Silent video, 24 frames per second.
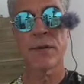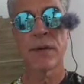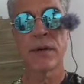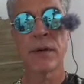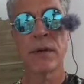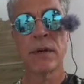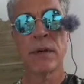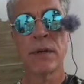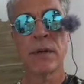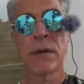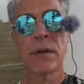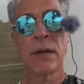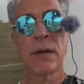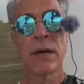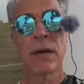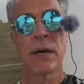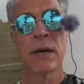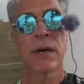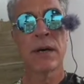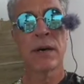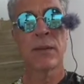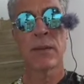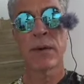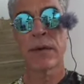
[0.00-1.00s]

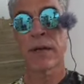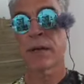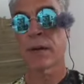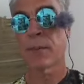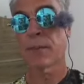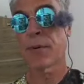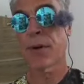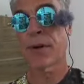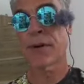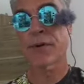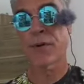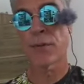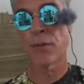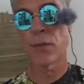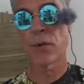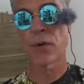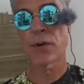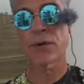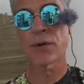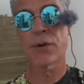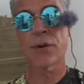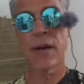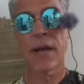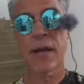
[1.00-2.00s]
I want to get a pressure
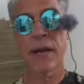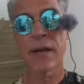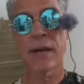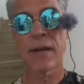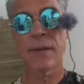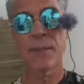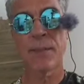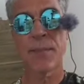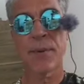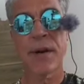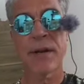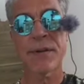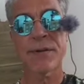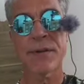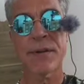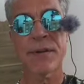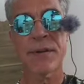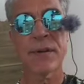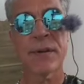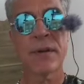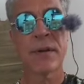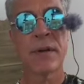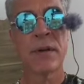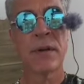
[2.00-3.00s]
washer and a
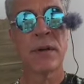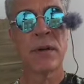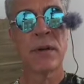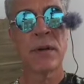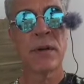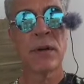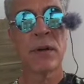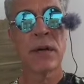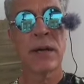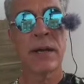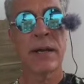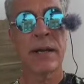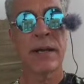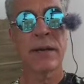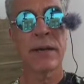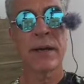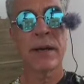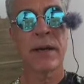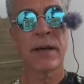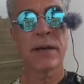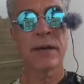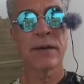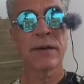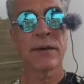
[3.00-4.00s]
compressor, and
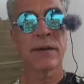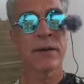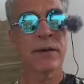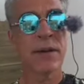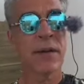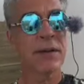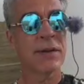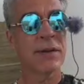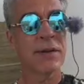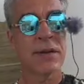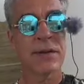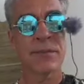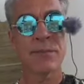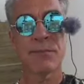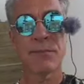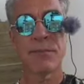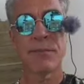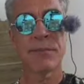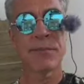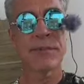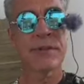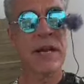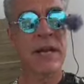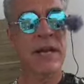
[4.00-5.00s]
then just
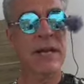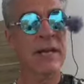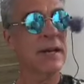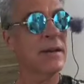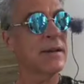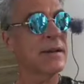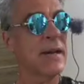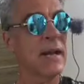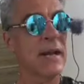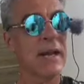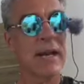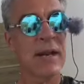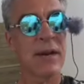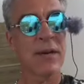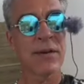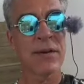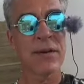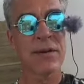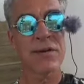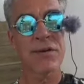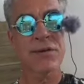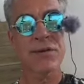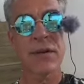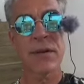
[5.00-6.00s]
take it out
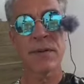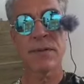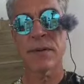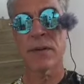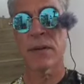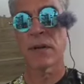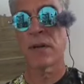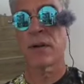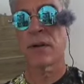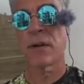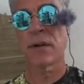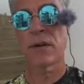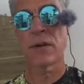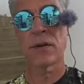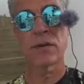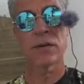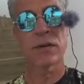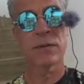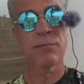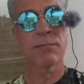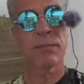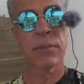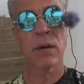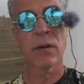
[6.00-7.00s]
on the street with a long
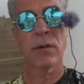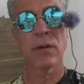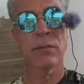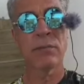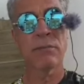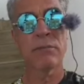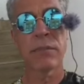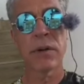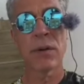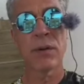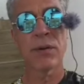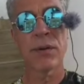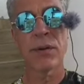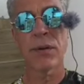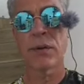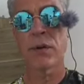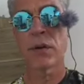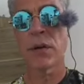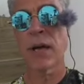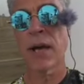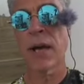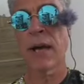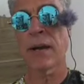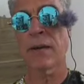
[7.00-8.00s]
hose and blow the
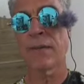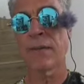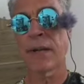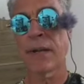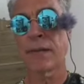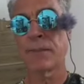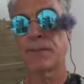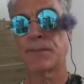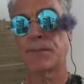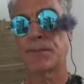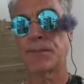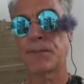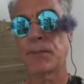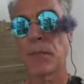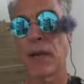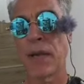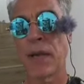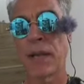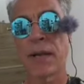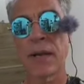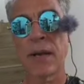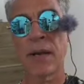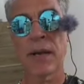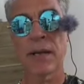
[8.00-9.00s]
gook out of it,
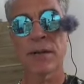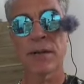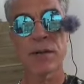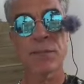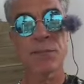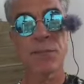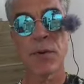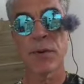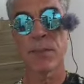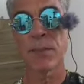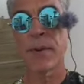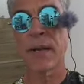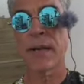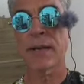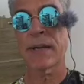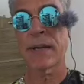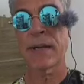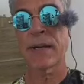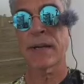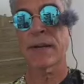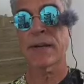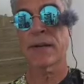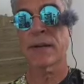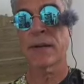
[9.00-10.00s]
and just put it back
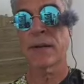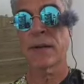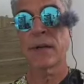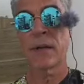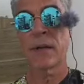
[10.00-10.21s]
together.